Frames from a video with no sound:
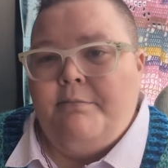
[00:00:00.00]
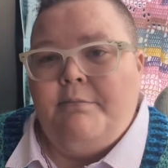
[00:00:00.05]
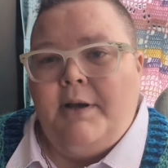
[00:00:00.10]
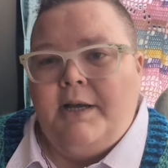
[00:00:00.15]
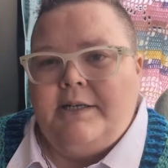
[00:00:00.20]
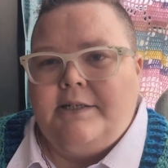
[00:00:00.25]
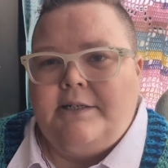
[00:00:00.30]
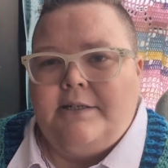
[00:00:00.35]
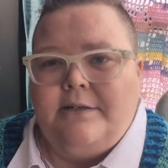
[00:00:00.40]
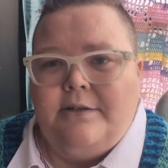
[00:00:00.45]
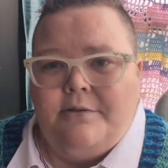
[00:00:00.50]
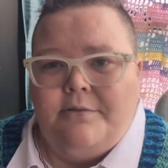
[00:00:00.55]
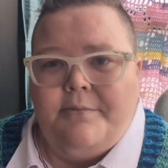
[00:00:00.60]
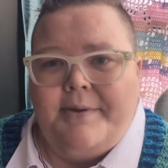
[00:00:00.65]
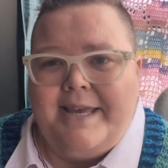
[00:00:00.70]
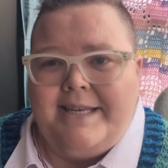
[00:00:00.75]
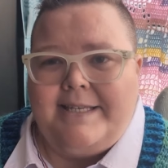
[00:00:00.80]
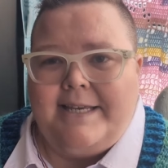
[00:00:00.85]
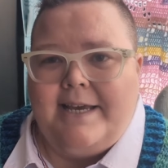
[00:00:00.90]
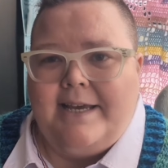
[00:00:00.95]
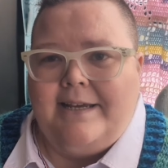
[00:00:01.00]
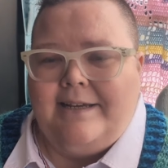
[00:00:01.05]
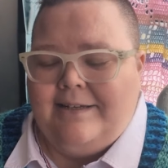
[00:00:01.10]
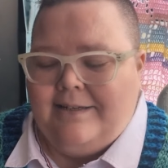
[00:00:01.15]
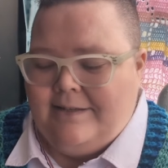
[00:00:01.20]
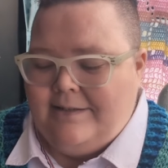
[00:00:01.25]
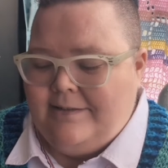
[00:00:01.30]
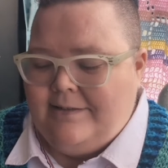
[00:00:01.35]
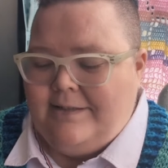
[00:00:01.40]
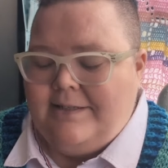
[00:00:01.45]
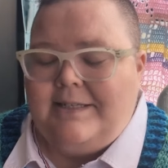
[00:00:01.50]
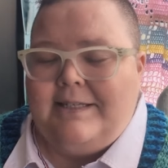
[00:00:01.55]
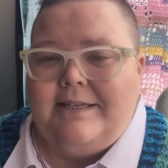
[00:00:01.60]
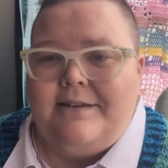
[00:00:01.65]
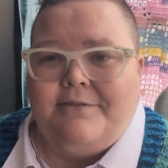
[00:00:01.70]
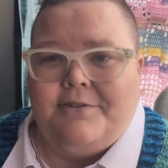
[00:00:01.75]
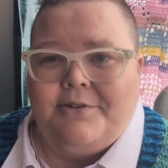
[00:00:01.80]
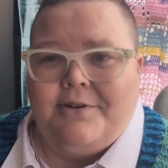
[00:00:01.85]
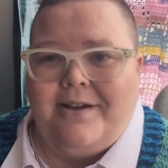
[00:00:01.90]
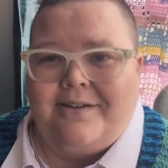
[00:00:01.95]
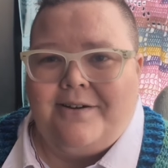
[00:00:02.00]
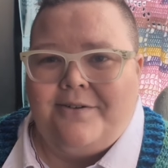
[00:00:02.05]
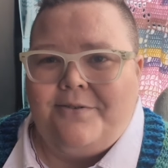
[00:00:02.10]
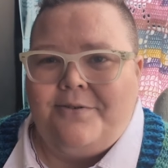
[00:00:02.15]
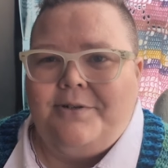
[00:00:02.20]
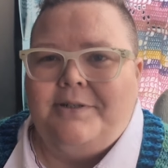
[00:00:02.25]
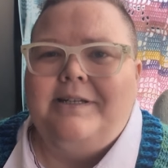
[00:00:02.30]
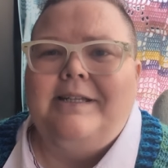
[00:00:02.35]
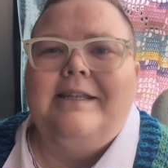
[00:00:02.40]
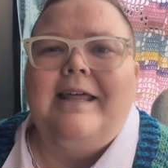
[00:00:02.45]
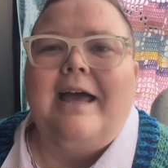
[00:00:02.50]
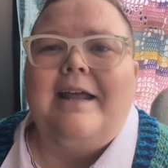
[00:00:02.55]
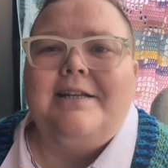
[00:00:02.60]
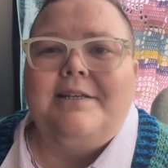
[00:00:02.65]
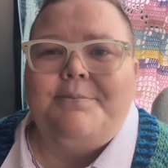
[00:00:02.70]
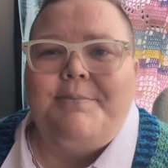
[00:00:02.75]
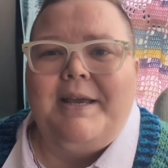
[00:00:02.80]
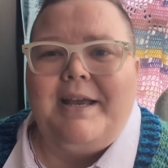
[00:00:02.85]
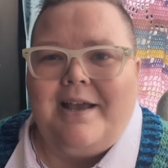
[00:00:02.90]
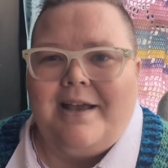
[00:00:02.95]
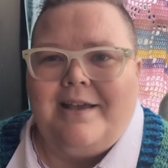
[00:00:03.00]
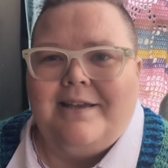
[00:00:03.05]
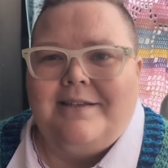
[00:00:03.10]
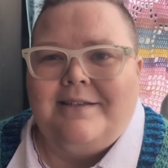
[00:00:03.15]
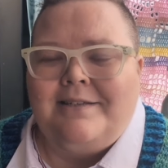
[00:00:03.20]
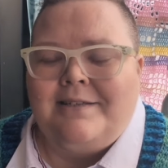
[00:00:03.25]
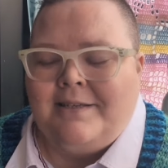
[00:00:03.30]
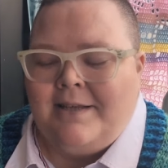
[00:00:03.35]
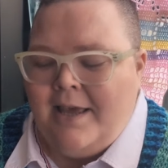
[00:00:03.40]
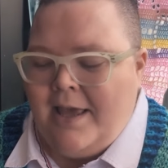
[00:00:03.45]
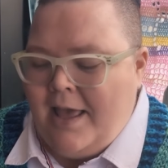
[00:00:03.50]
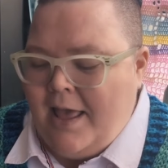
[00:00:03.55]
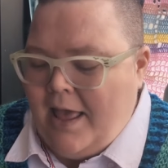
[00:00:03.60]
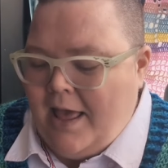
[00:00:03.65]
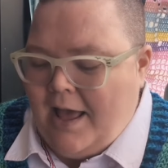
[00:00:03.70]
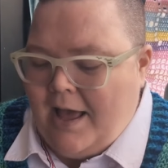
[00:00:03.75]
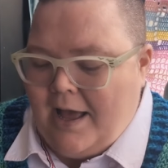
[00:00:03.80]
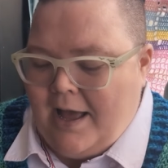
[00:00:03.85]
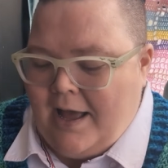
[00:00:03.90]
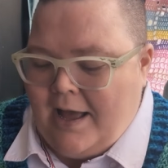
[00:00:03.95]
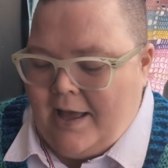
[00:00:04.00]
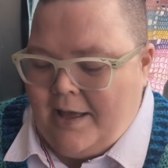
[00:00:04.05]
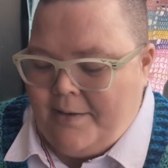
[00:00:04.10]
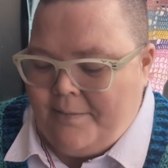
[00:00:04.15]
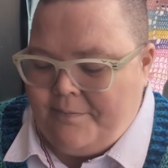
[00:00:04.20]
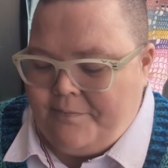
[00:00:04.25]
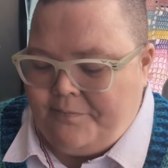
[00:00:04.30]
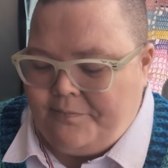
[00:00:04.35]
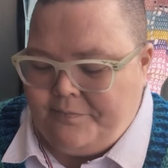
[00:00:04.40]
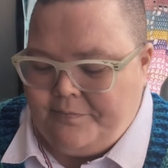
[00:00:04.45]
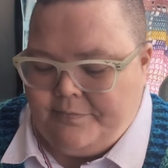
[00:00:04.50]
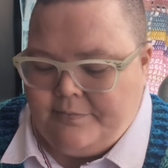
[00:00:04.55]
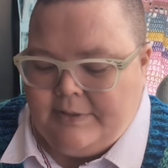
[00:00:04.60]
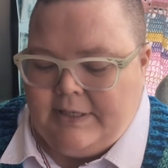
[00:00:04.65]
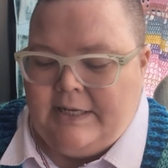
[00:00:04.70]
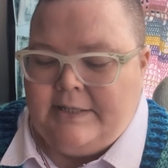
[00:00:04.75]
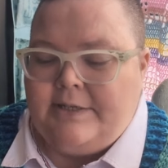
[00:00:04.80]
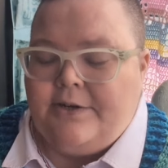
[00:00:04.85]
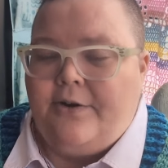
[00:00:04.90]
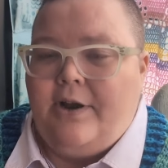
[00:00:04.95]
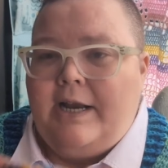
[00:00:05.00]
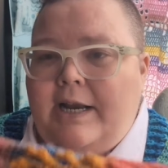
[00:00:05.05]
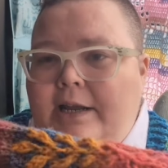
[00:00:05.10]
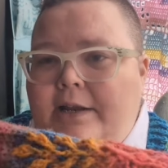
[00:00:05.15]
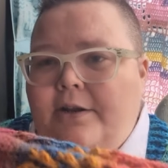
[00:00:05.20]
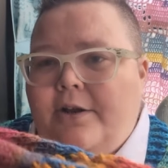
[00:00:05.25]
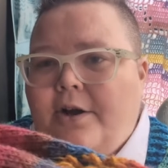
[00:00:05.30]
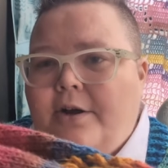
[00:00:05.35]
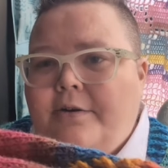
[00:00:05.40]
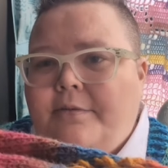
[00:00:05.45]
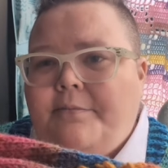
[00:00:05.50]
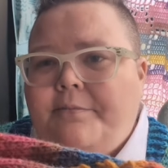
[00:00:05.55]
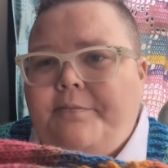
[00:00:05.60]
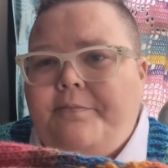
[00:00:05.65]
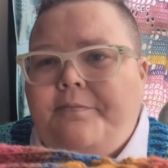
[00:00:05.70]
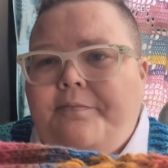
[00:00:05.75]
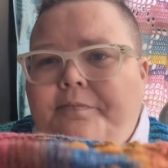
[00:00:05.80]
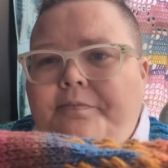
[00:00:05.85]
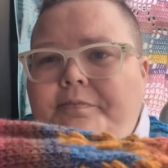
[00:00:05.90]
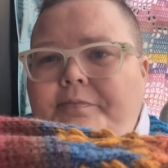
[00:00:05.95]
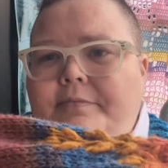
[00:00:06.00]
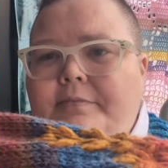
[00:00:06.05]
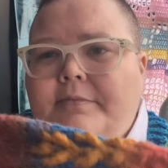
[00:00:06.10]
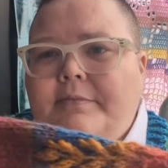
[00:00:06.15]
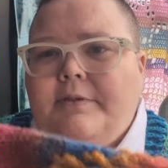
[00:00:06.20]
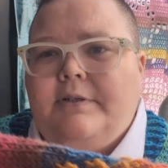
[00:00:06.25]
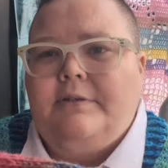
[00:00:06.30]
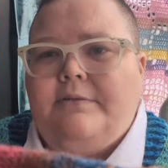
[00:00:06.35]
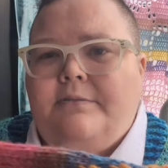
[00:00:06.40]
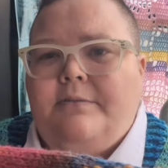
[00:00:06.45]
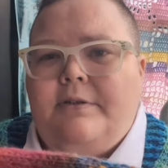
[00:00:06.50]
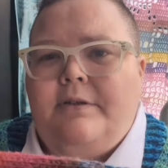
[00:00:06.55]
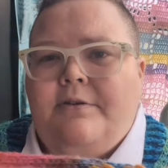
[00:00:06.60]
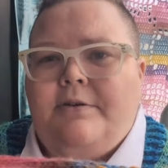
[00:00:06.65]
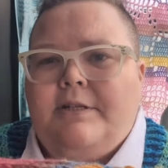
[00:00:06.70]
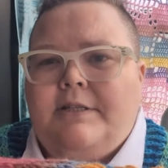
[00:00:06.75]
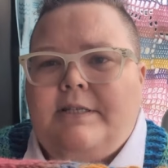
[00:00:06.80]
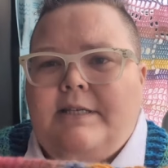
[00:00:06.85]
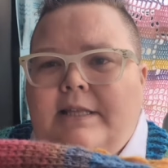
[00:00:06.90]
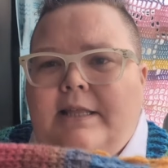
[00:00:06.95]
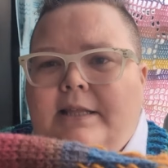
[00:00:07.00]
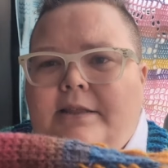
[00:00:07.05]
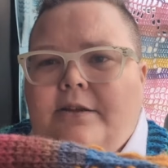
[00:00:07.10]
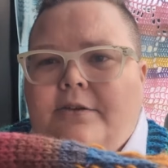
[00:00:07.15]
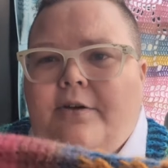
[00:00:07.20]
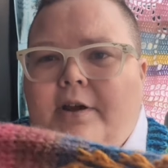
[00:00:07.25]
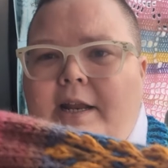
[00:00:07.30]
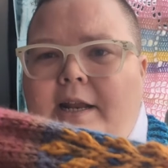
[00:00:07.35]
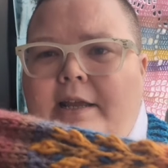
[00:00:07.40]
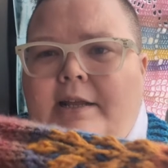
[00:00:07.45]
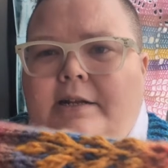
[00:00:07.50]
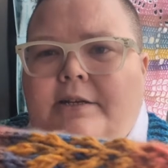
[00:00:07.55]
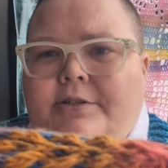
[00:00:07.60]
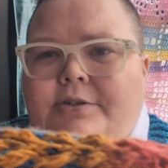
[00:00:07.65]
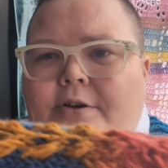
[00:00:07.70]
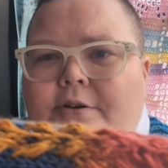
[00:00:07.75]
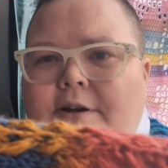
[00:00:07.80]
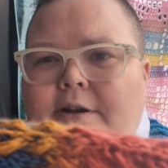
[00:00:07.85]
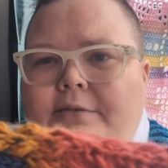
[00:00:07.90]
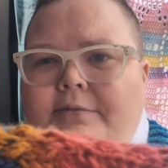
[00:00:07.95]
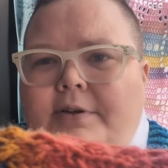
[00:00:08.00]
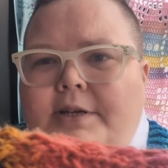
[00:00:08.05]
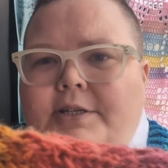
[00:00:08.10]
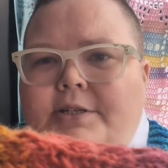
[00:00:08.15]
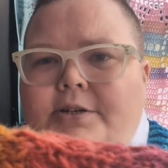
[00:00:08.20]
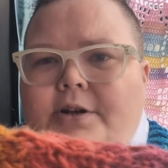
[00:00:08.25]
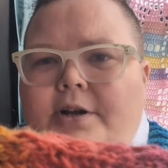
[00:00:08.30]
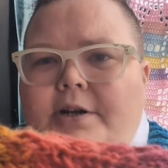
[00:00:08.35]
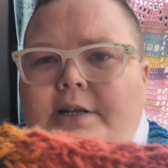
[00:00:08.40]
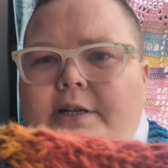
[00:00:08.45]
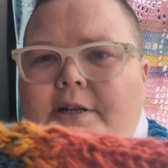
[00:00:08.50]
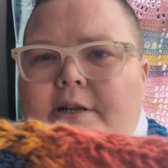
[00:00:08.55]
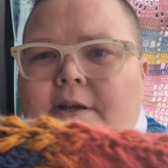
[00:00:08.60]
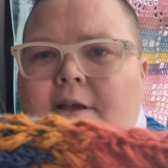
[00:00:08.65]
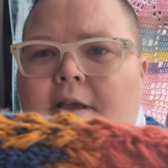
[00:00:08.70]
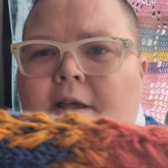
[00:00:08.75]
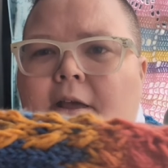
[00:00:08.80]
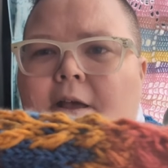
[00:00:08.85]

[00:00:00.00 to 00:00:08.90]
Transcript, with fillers: but you may say, the sleeves are not on hold. That is because it's a gradient yarn. You can see that the gradient has already restarted.